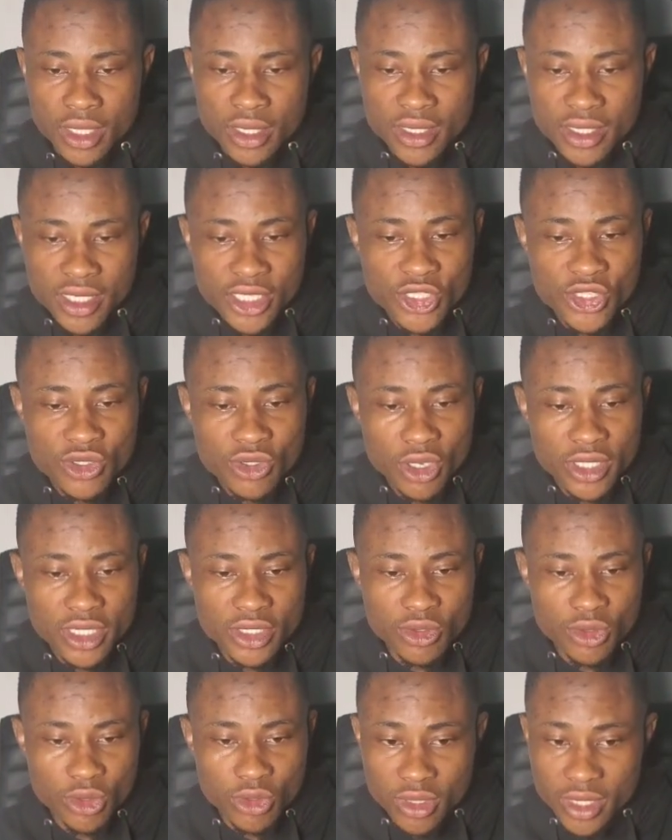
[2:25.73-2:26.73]
this is not the
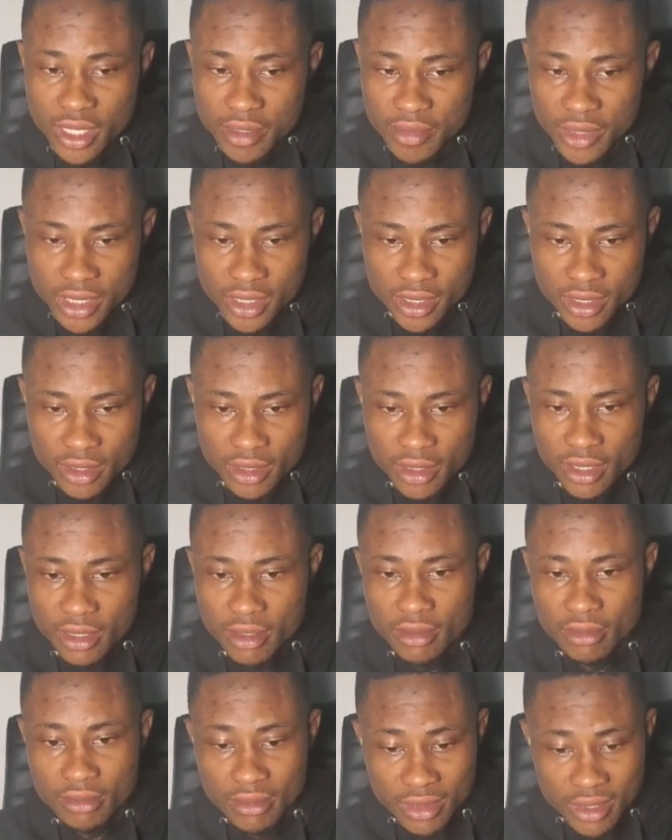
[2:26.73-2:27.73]
tokenemics,
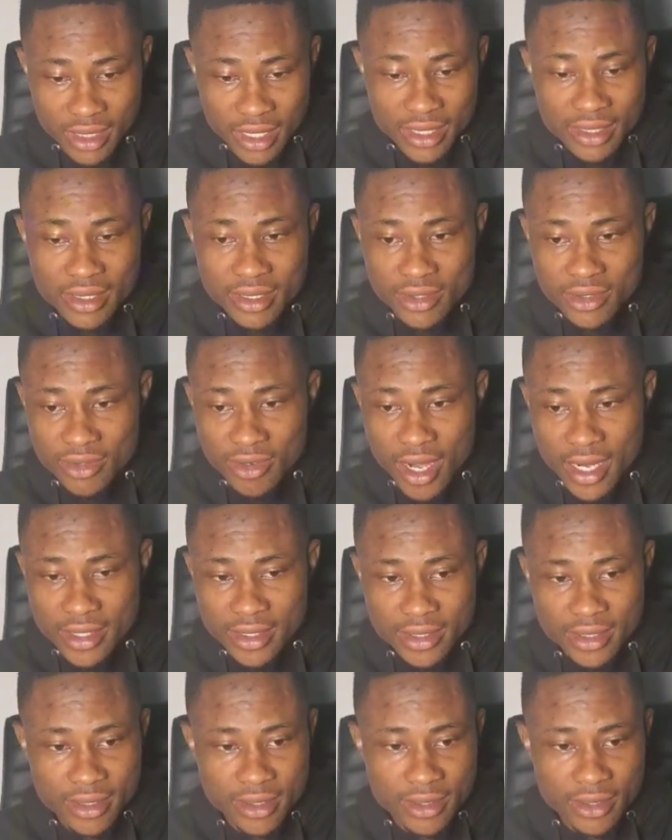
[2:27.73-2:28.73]
get it
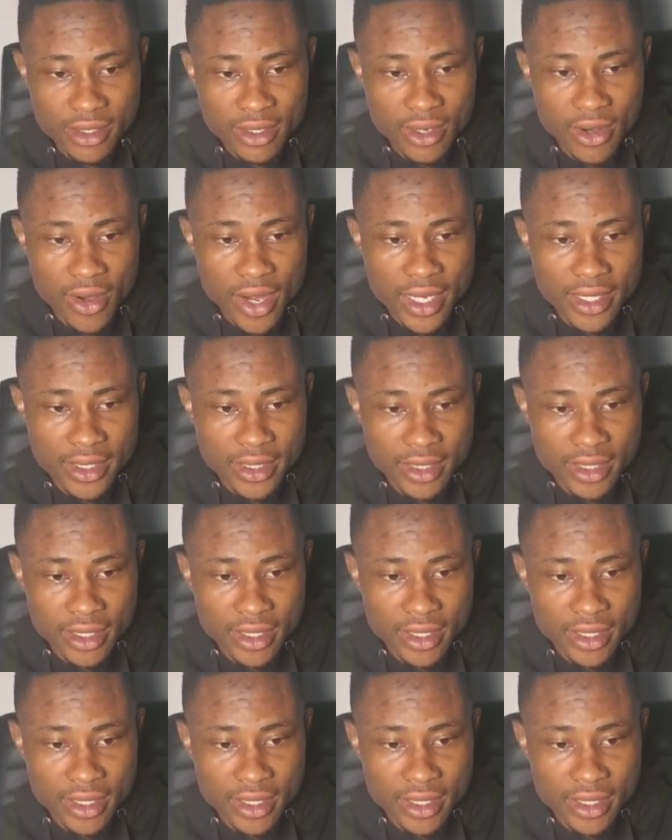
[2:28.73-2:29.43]
right. All right,